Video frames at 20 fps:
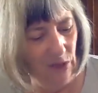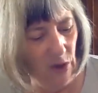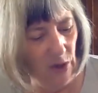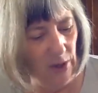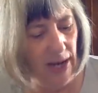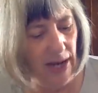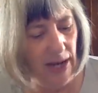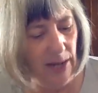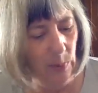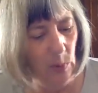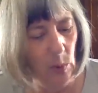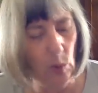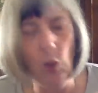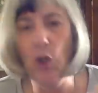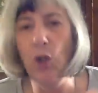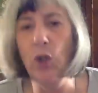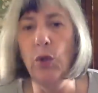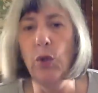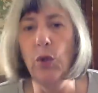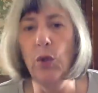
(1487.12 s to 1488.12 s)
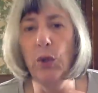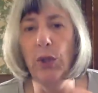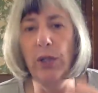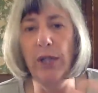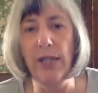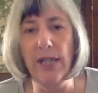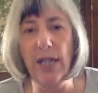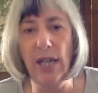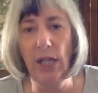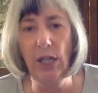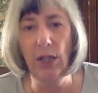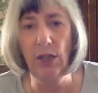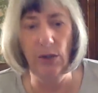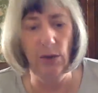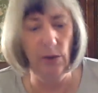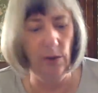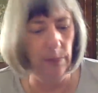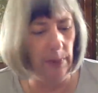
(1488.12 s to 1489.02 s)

able to continue